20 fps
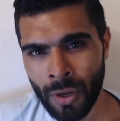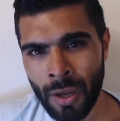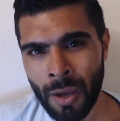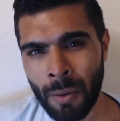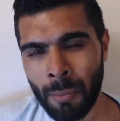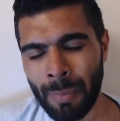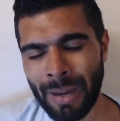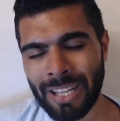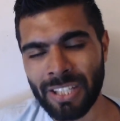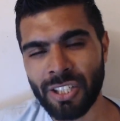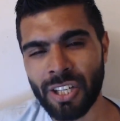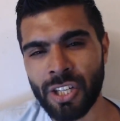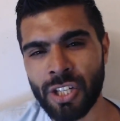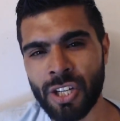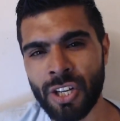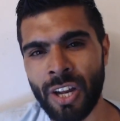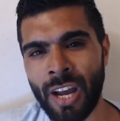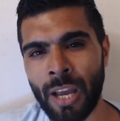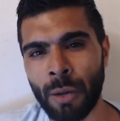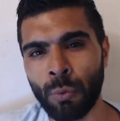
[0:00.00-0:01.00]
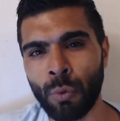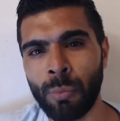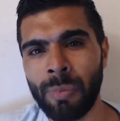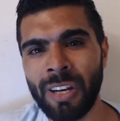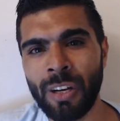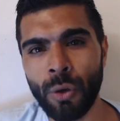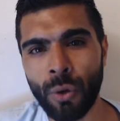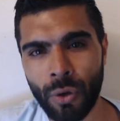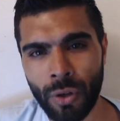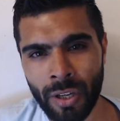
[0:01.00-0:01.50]
Manchester United will be
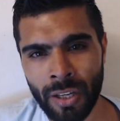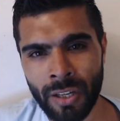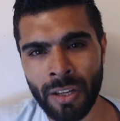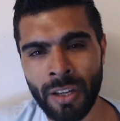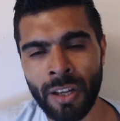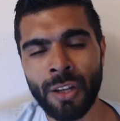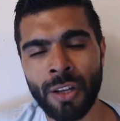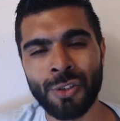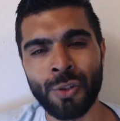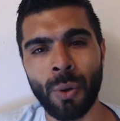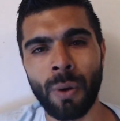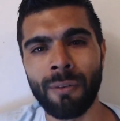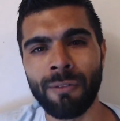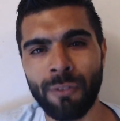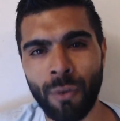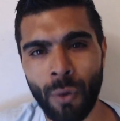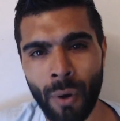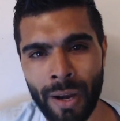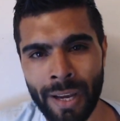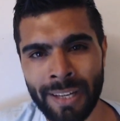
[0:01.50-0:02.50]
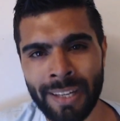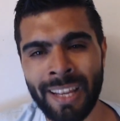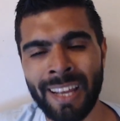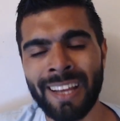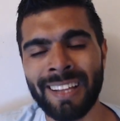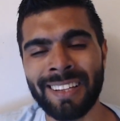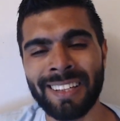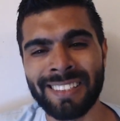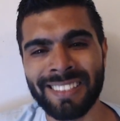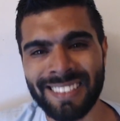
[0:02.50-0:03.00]
looking to avoid
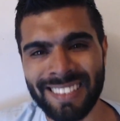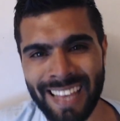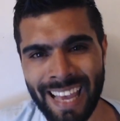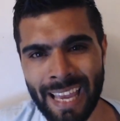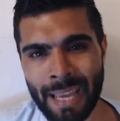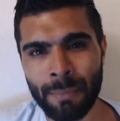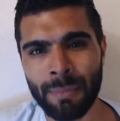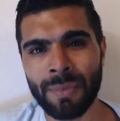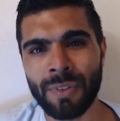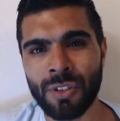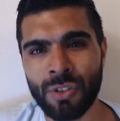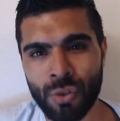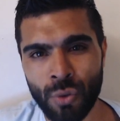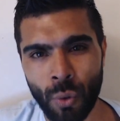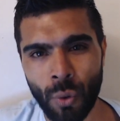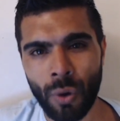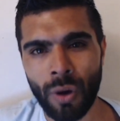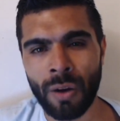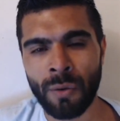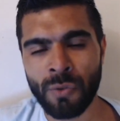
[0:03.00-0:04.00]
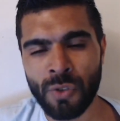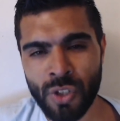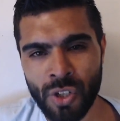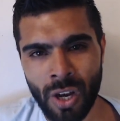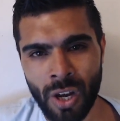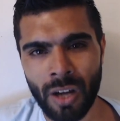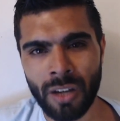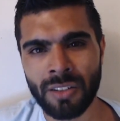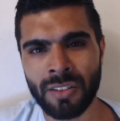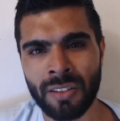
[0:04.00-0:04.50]
the same sort of
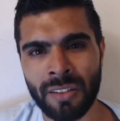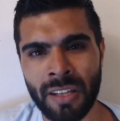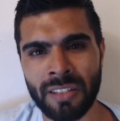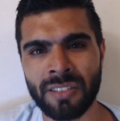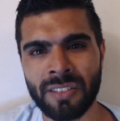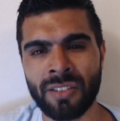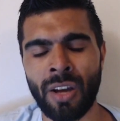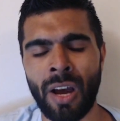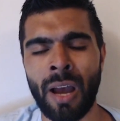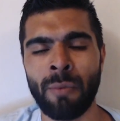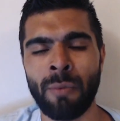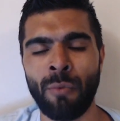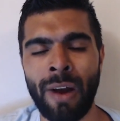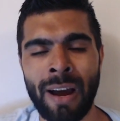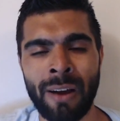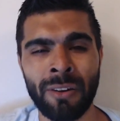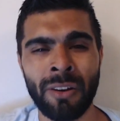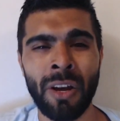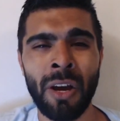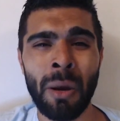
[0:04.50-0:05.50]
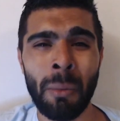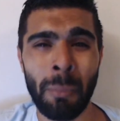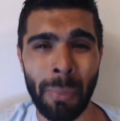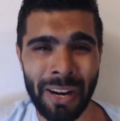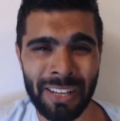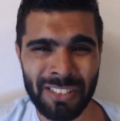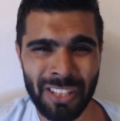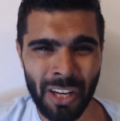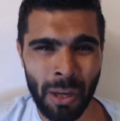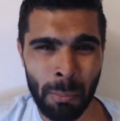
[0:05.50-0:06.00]
shocks this time round, but
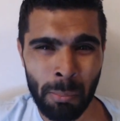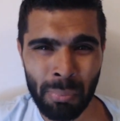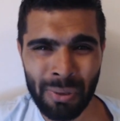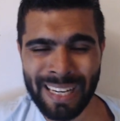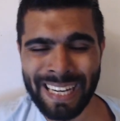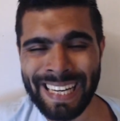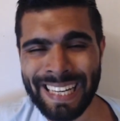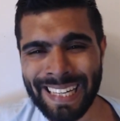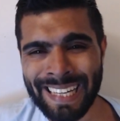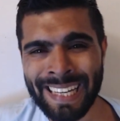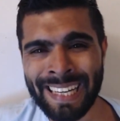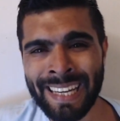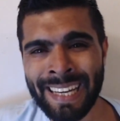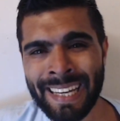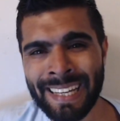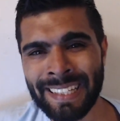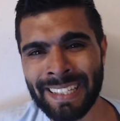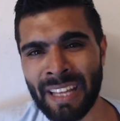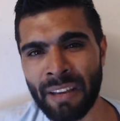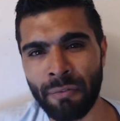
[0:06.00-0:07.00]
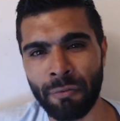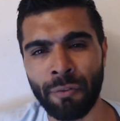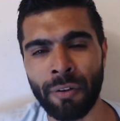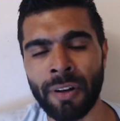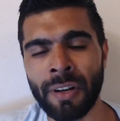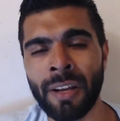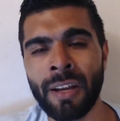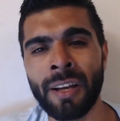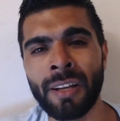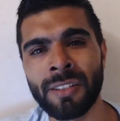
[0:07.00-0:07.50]
it's a completely
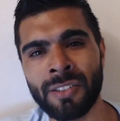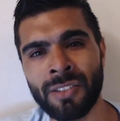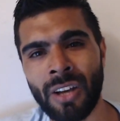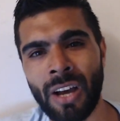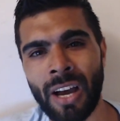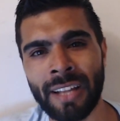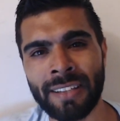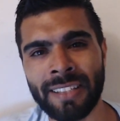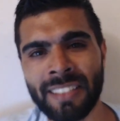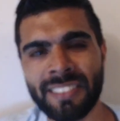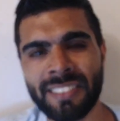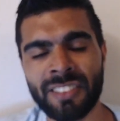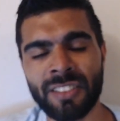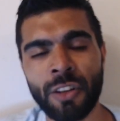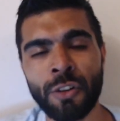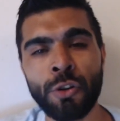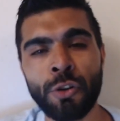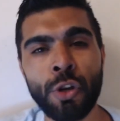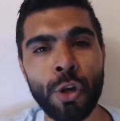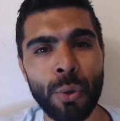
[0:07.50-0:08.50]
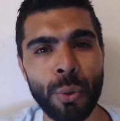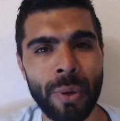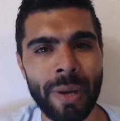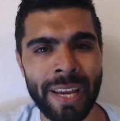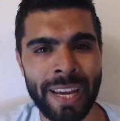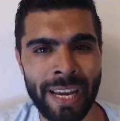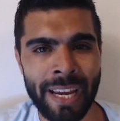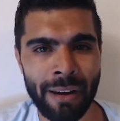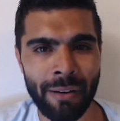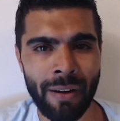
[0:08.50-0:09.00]
different side. This is a new
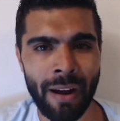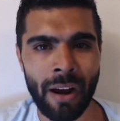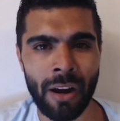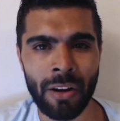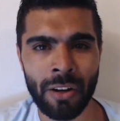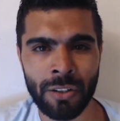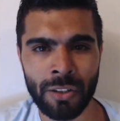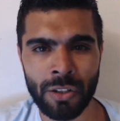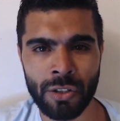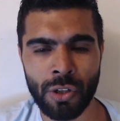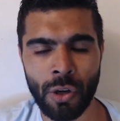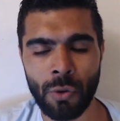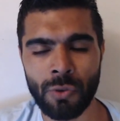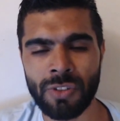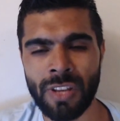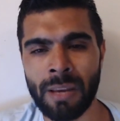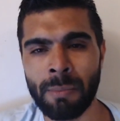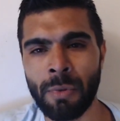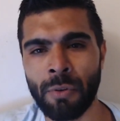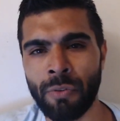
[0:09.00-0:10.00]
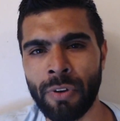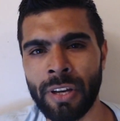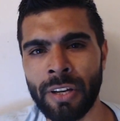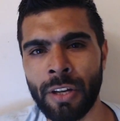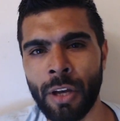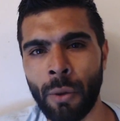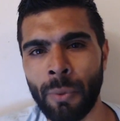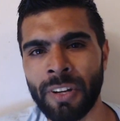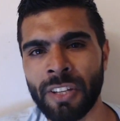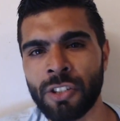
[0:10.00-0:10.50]
era under Jose
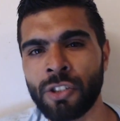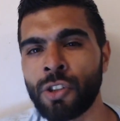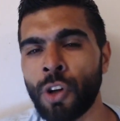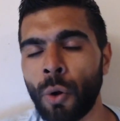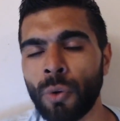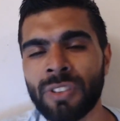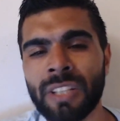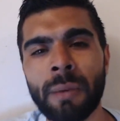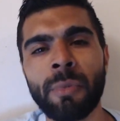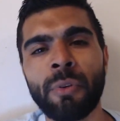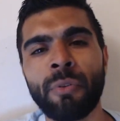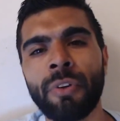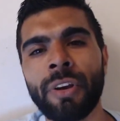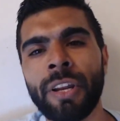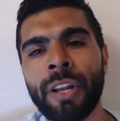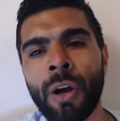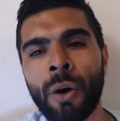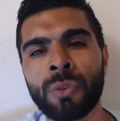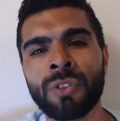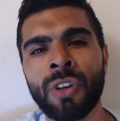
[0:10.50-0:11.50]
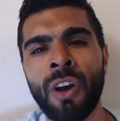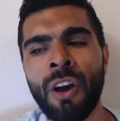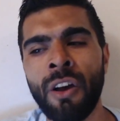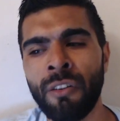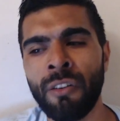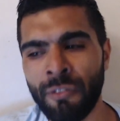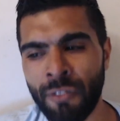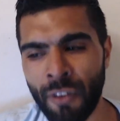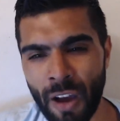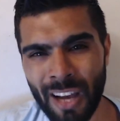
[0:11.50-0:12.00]
Mourinho, and it's Jose Mourinho's
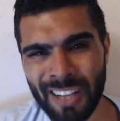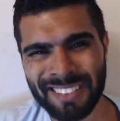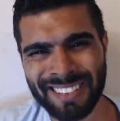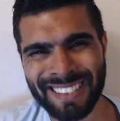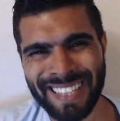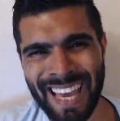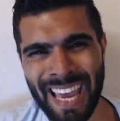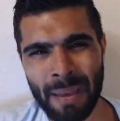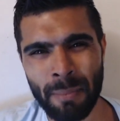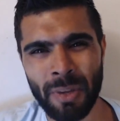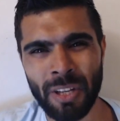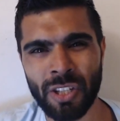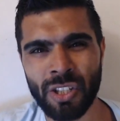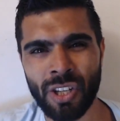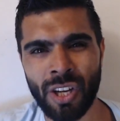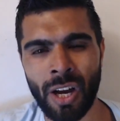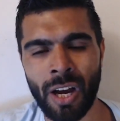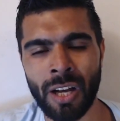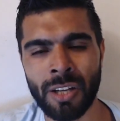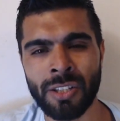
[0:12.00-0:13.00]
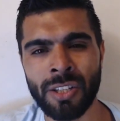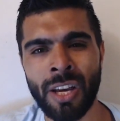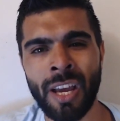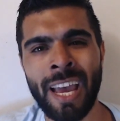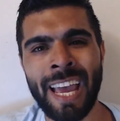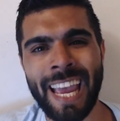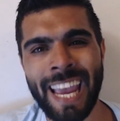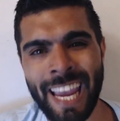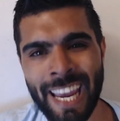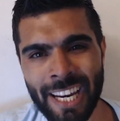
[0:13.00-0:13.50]
first game in charge
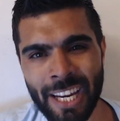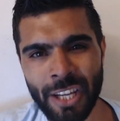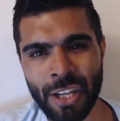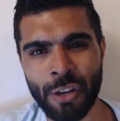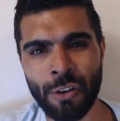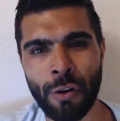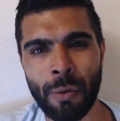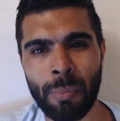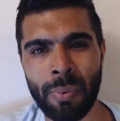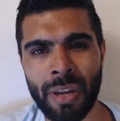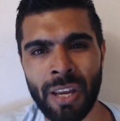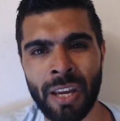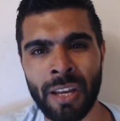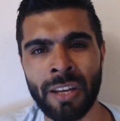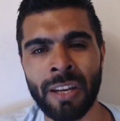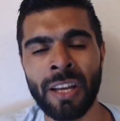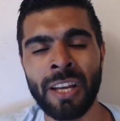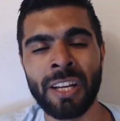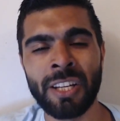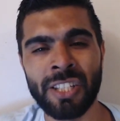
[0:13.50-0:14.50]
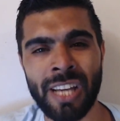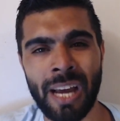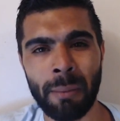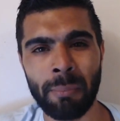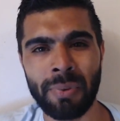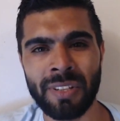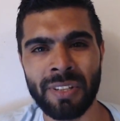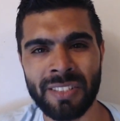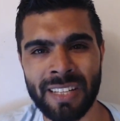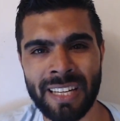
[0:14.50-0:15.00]
in a European
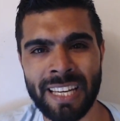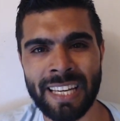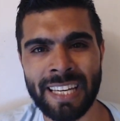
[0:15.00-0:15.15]
Champions League